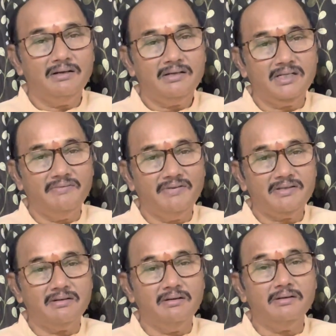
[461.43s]
she
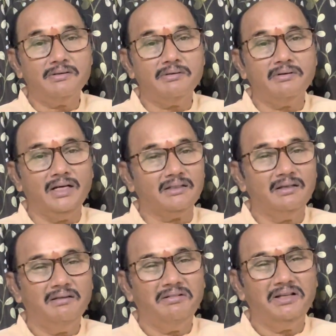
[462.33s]
was done to death.
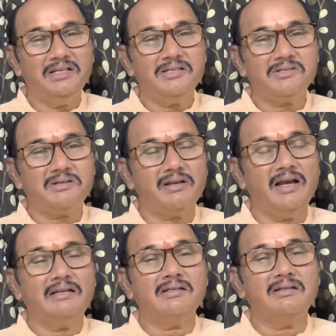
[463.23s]
Very
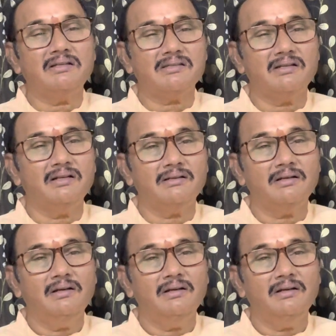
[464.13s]
tragic incident.